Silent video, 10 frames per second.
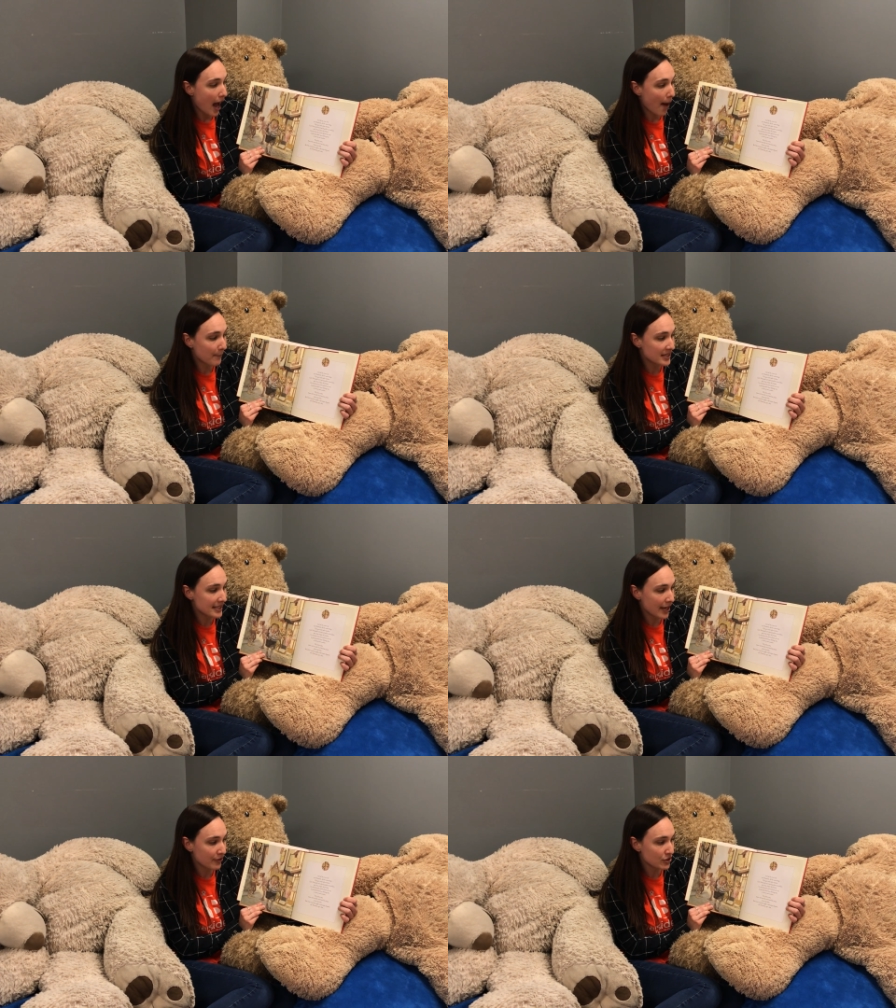Up and
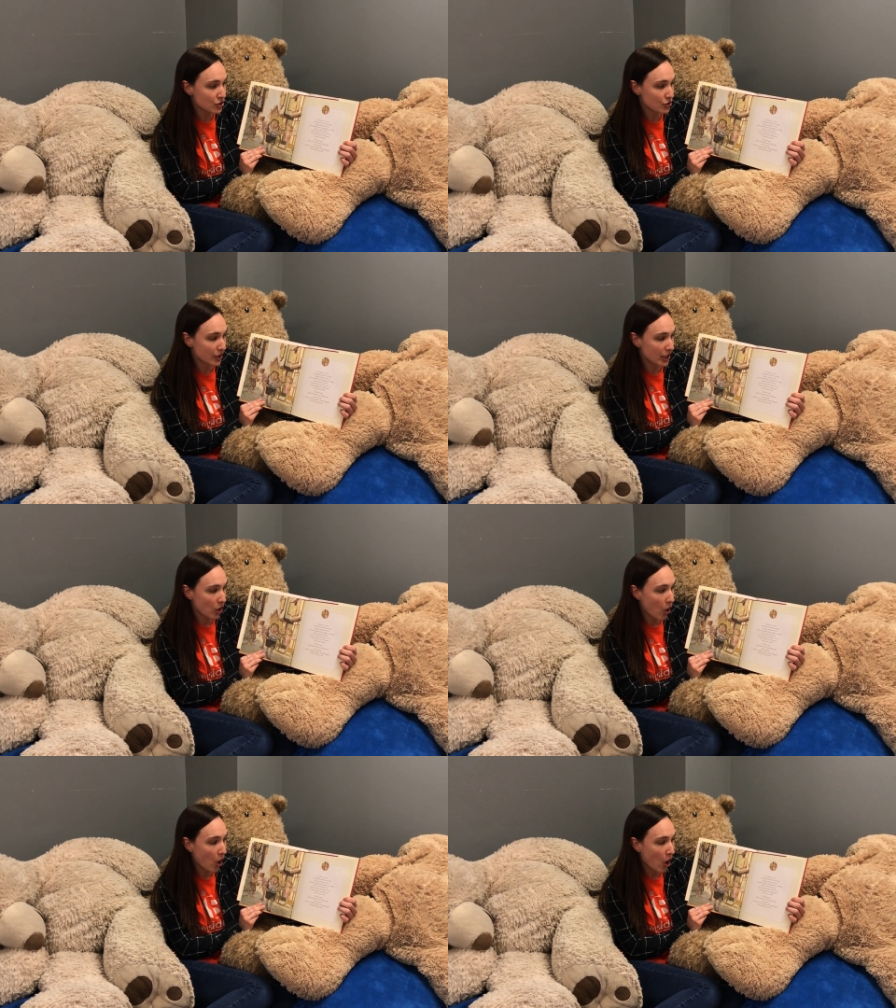down the
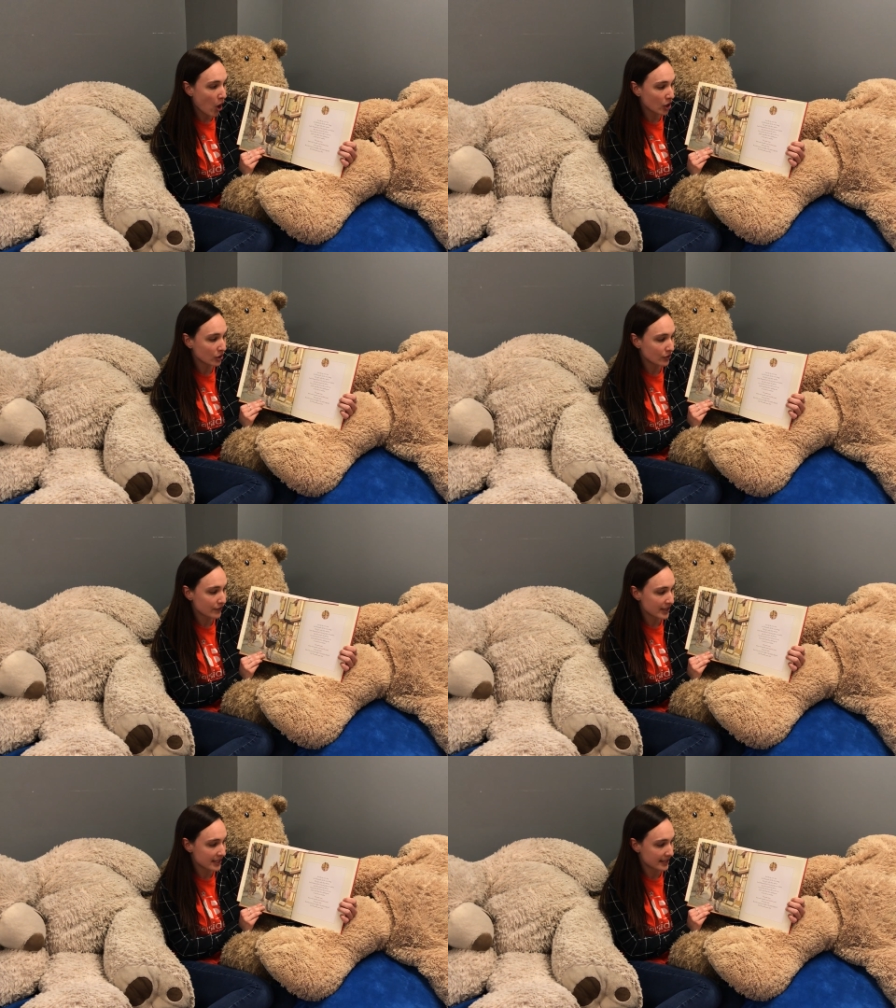street, all
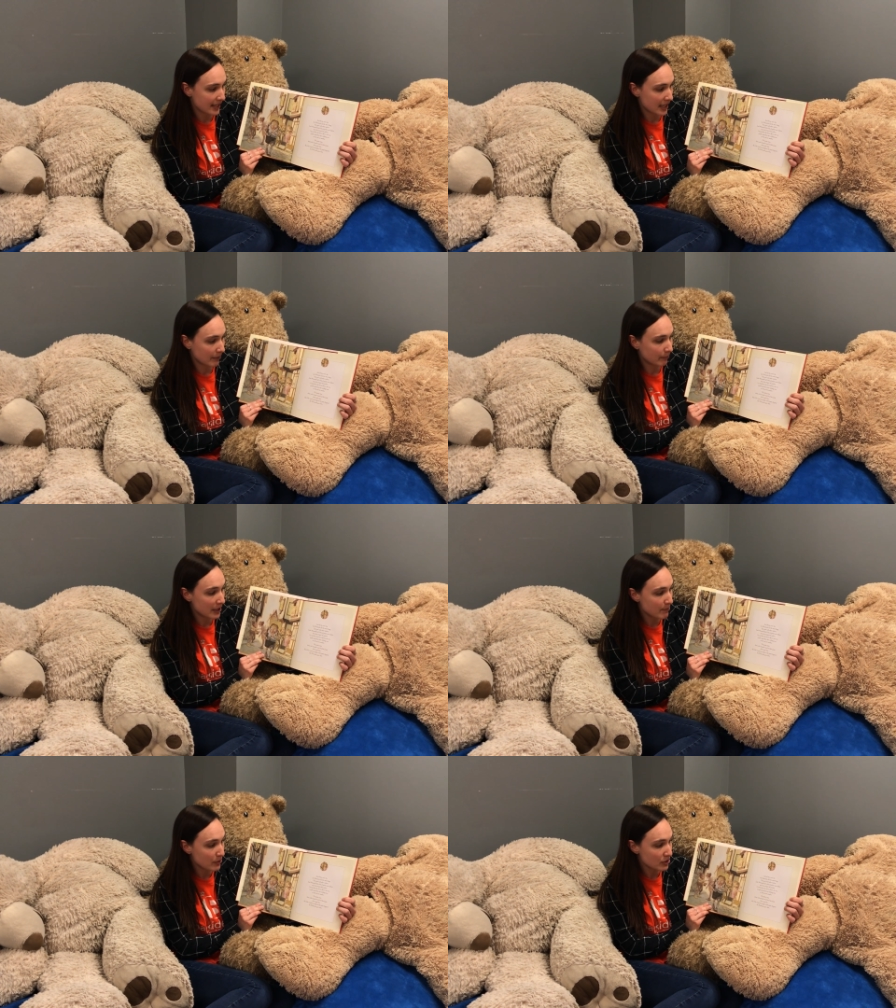over the city,
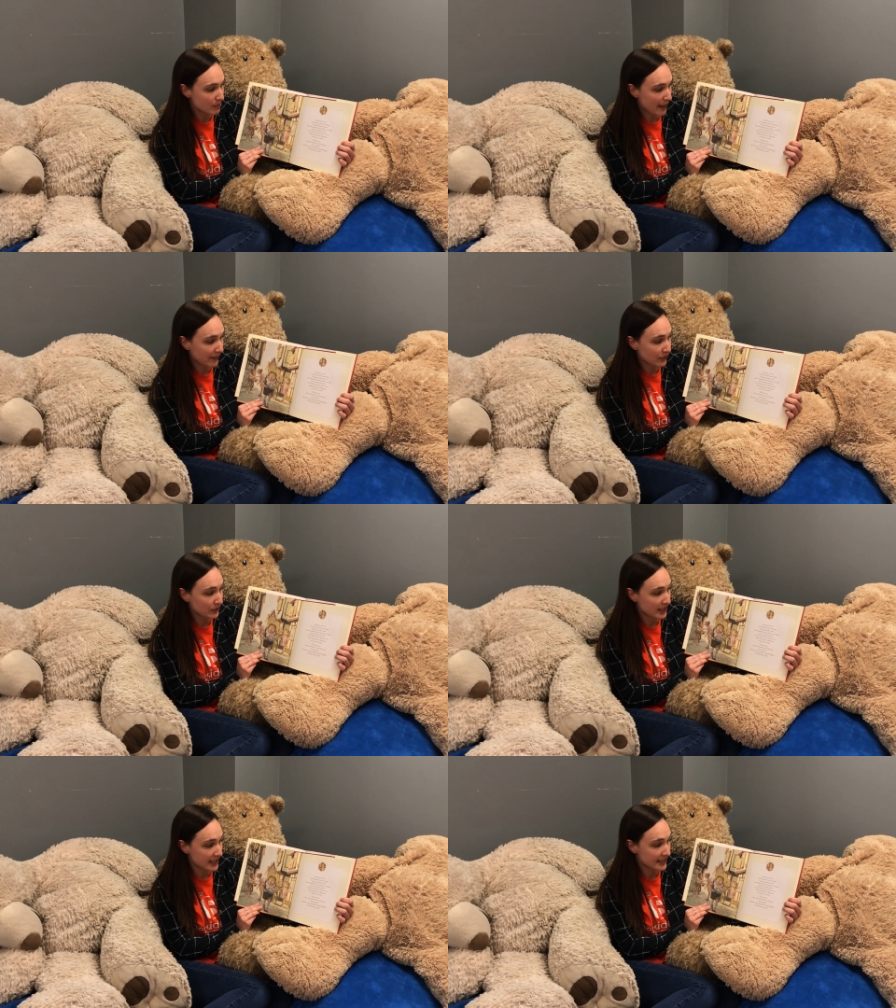people spent
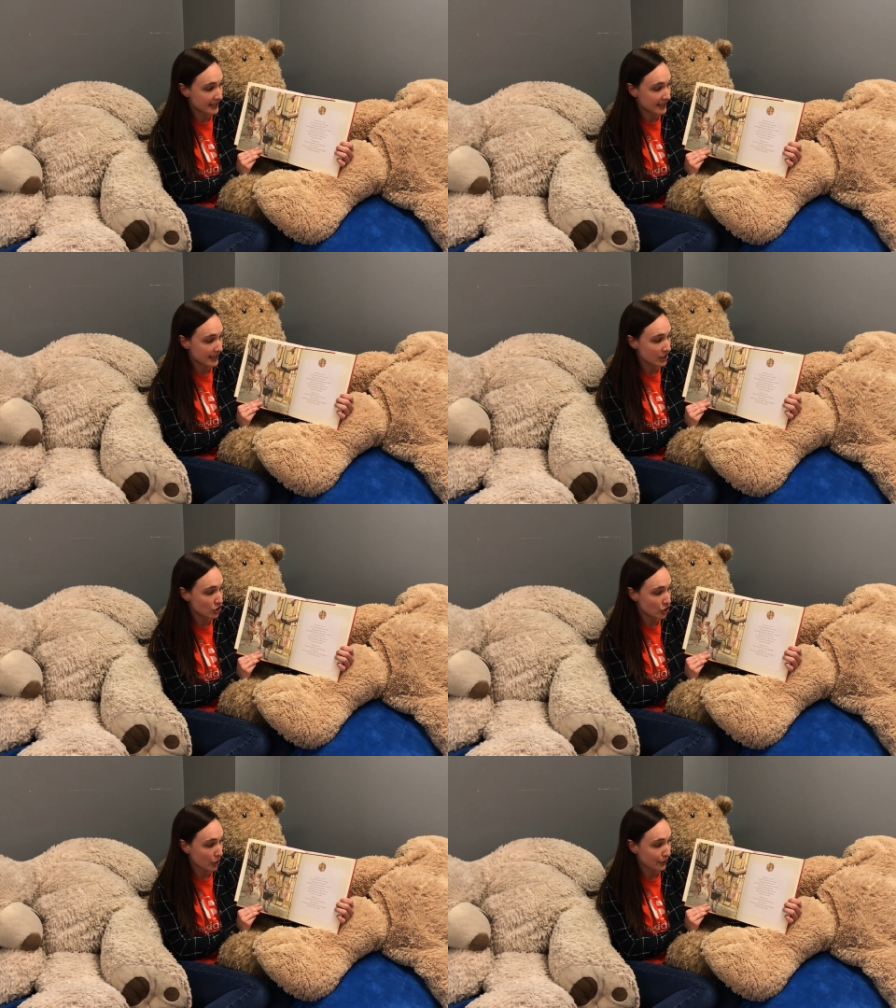their days sticking
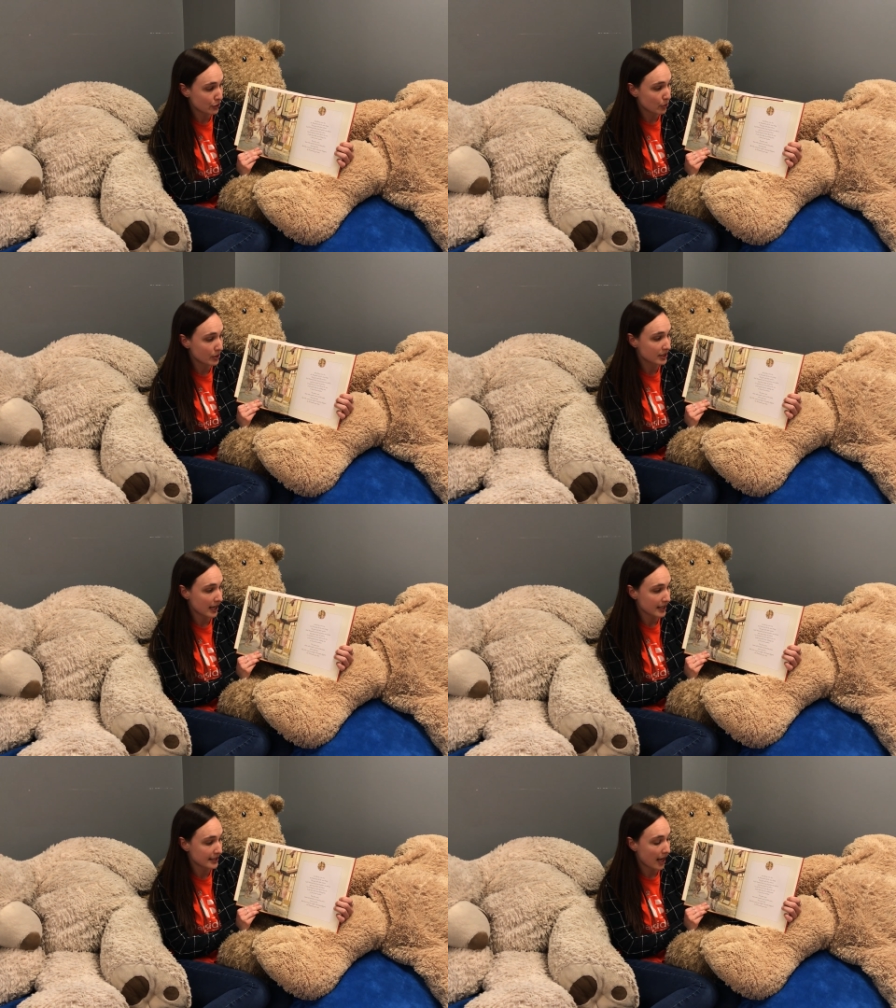stars or
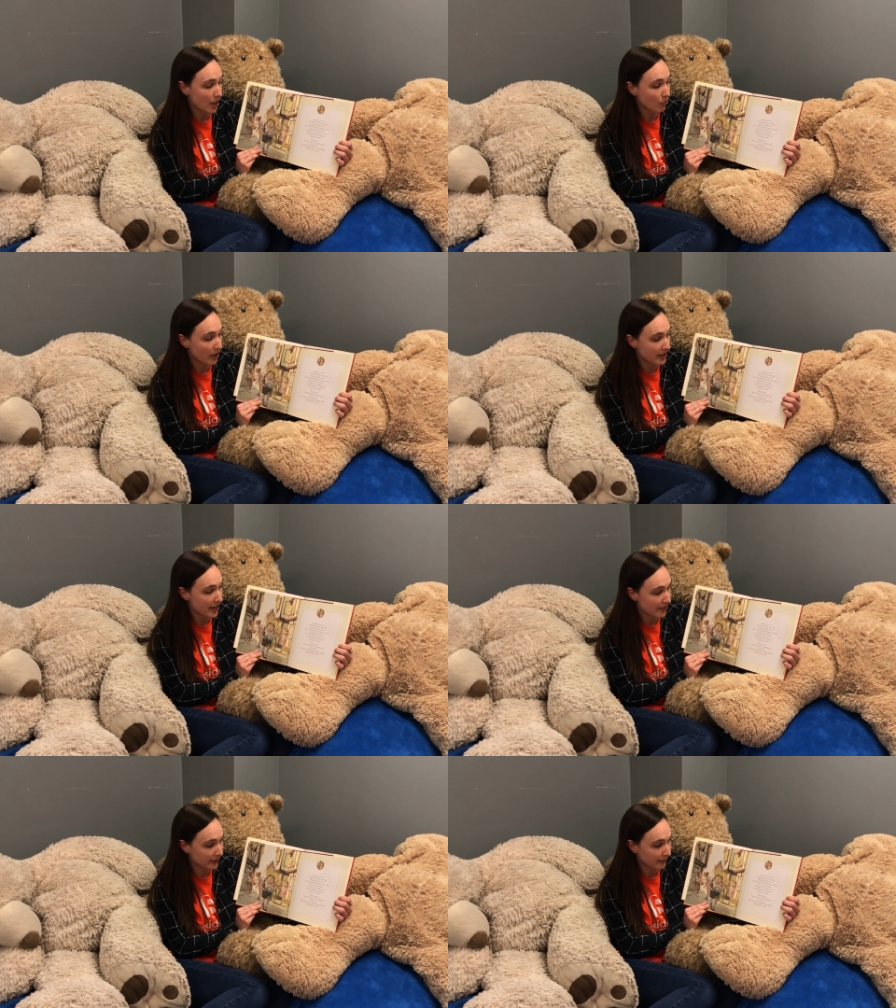dots on one
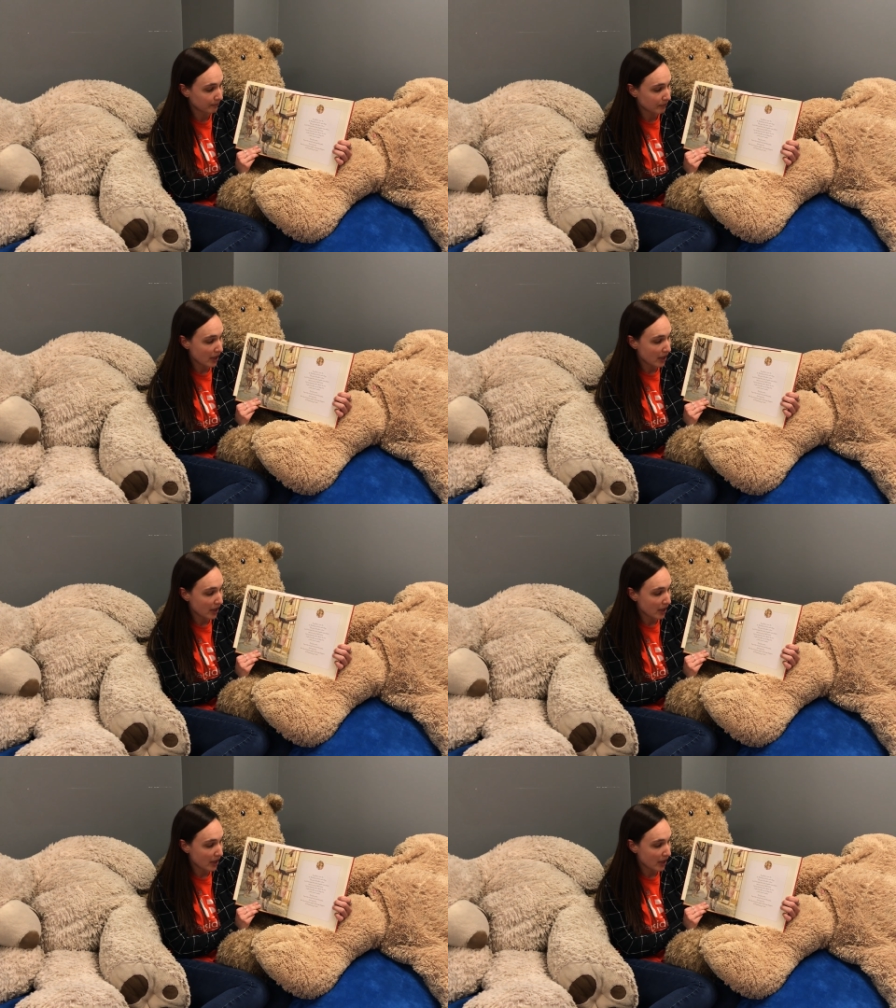another.